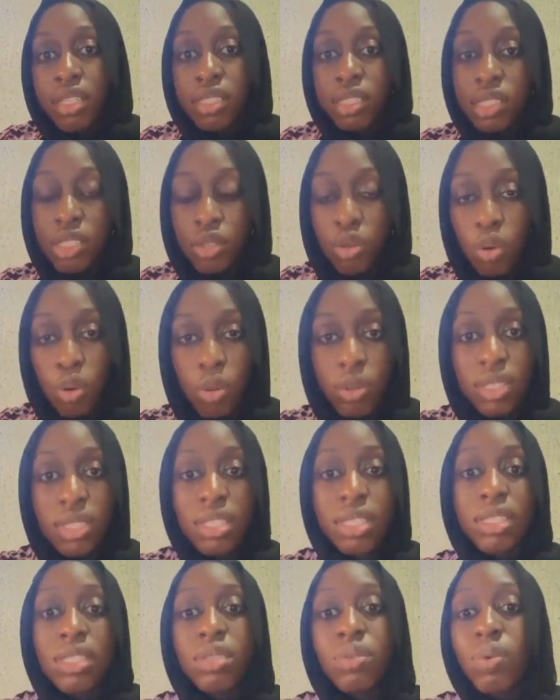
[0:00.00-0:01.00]
the cold
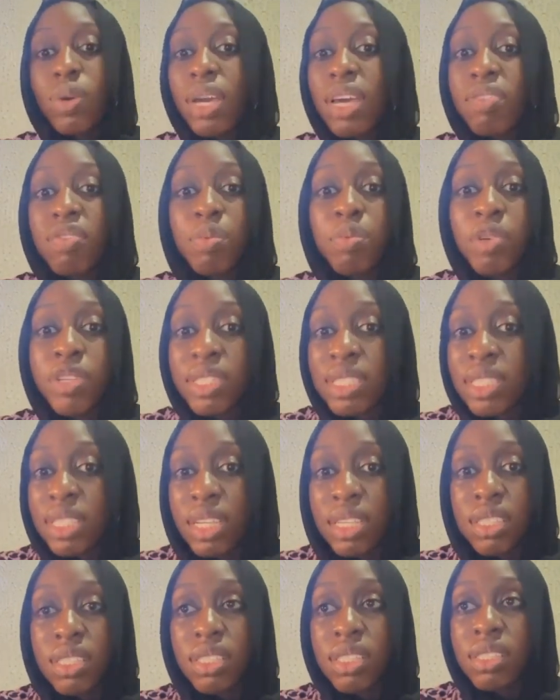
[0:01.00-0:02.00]
season where everybody's
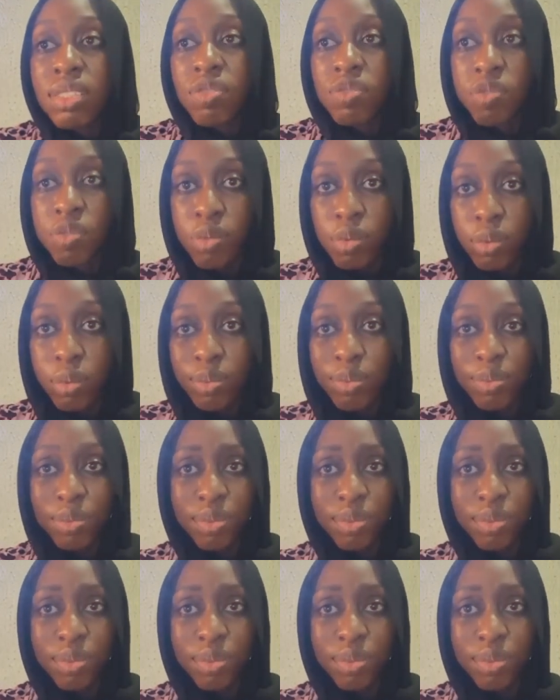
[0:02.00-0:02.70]
getting the flu.